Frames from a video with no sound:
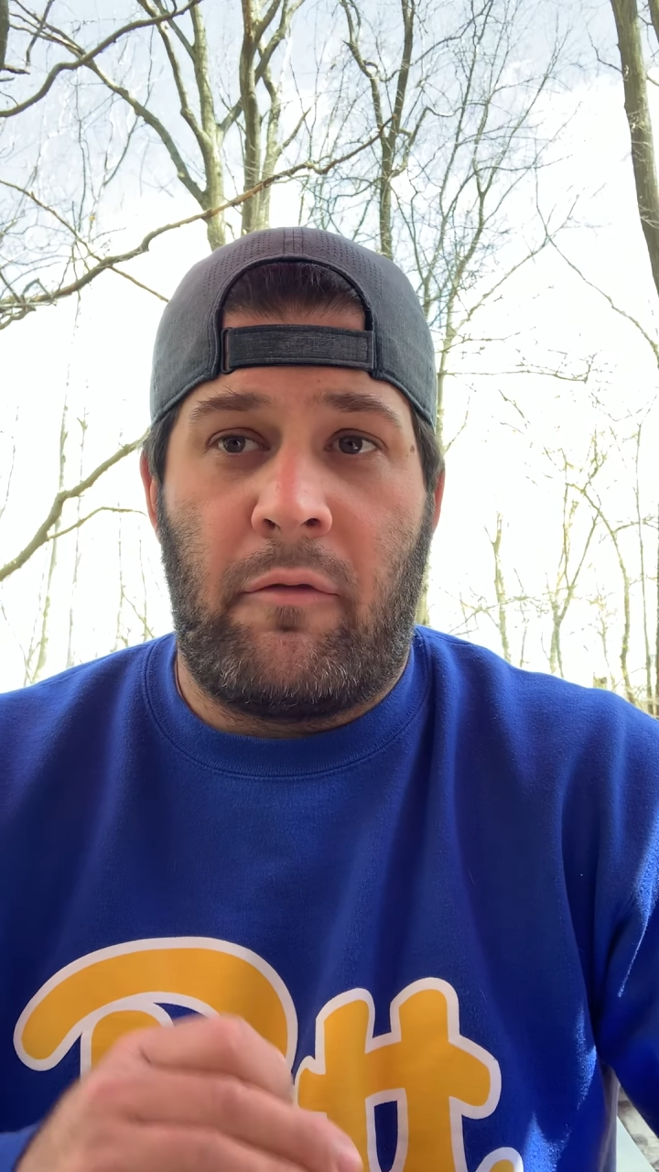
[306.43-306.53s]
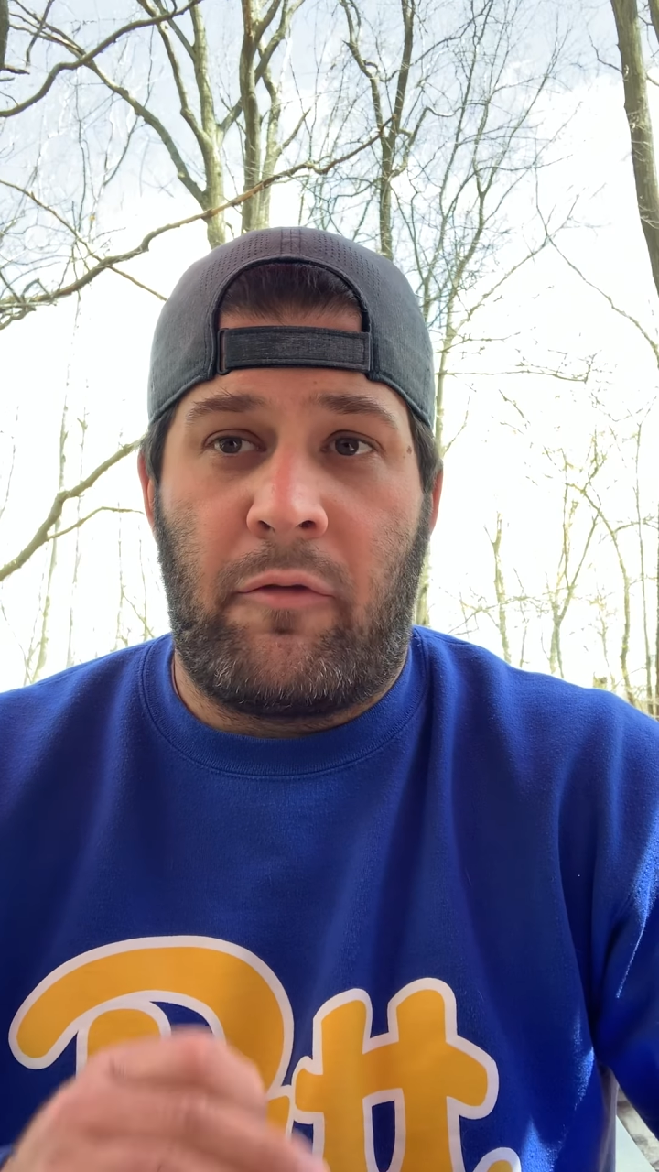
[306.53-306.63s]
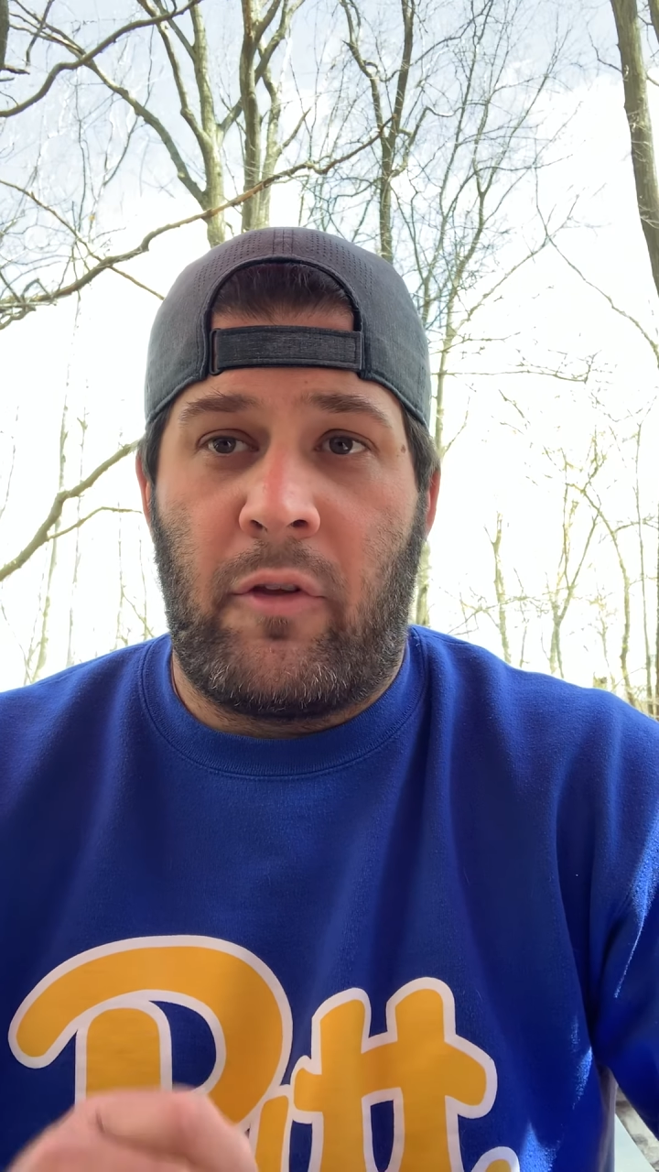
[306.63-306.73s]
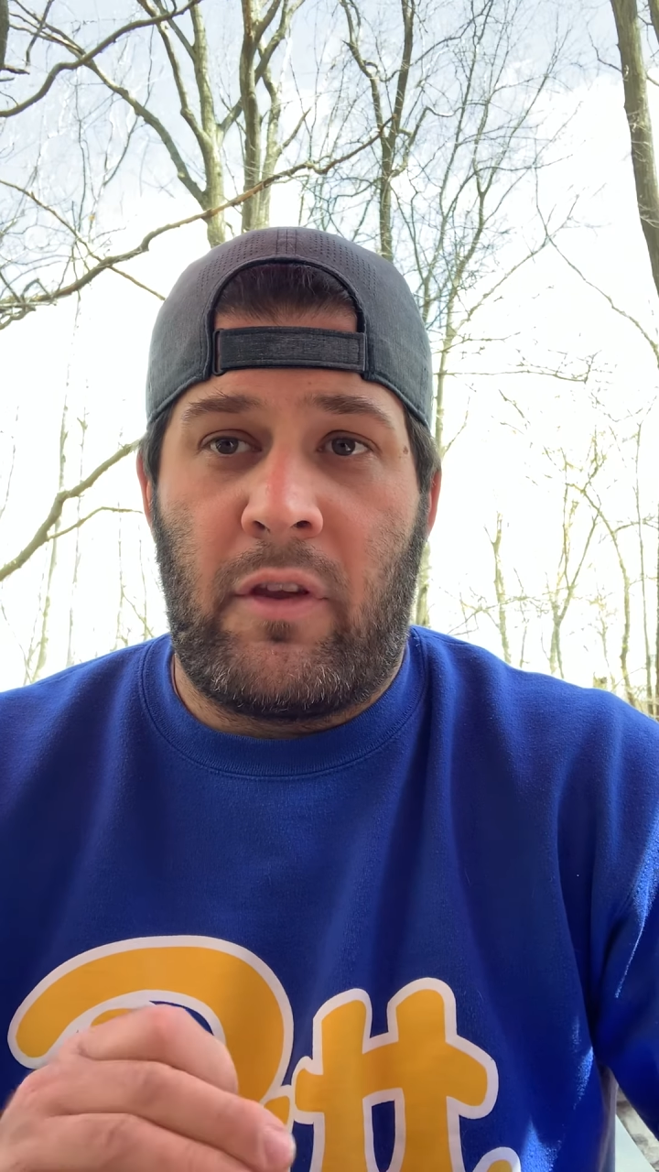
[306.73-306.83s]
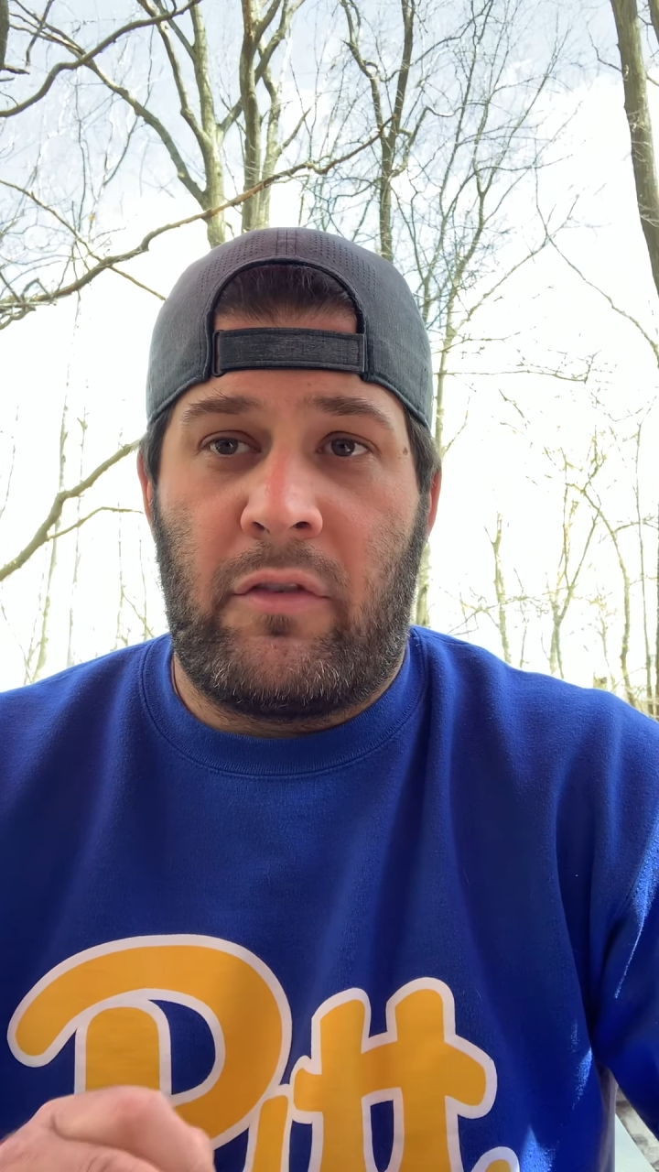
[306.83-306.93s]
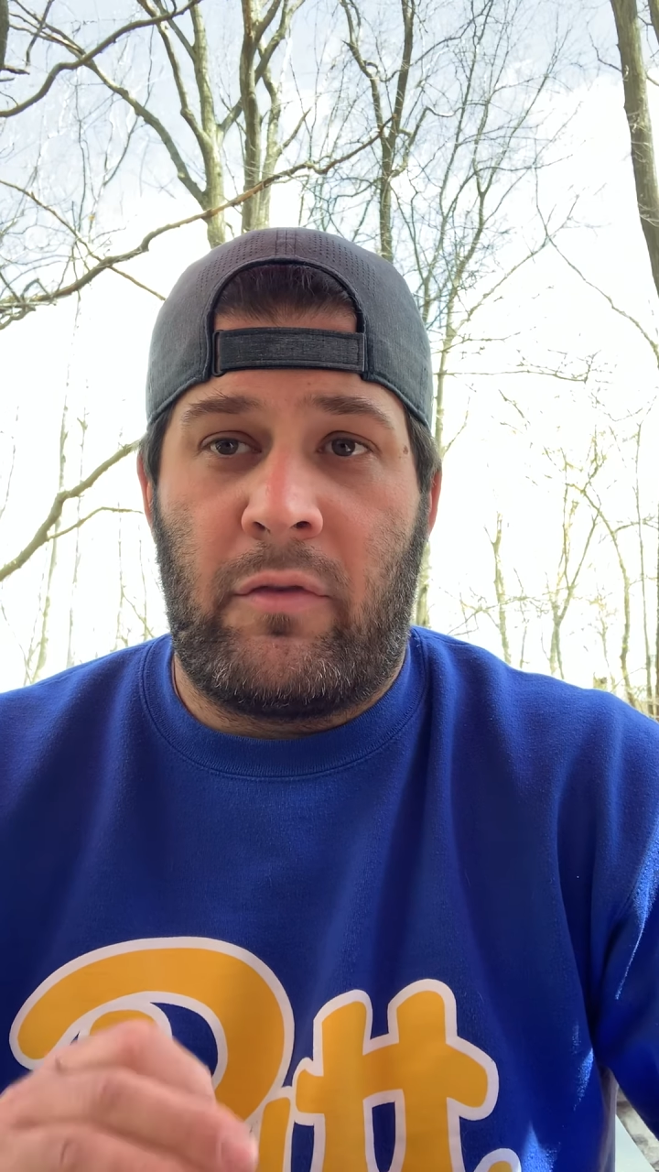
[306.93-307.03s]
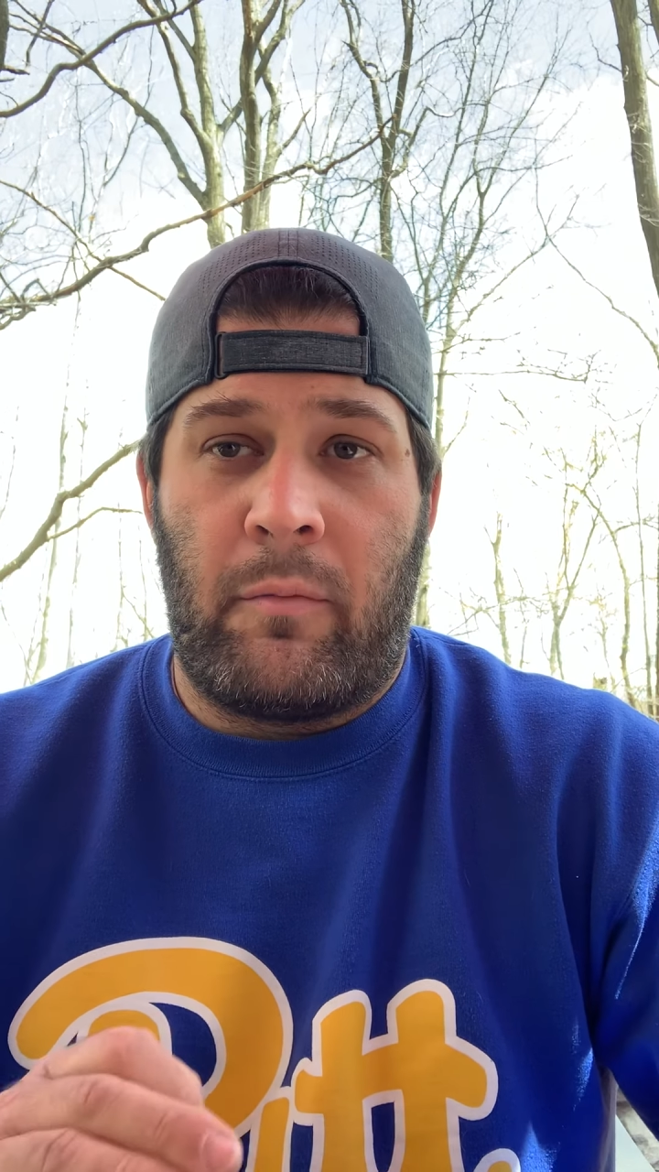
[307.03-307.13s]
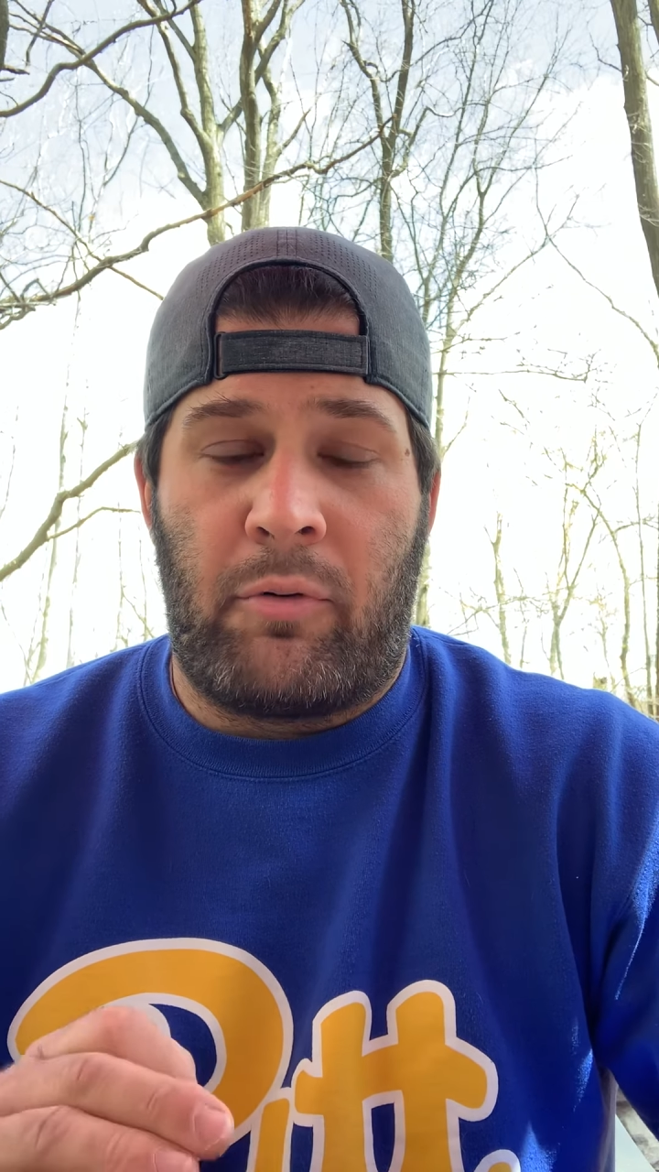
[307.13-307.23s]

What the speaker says: for this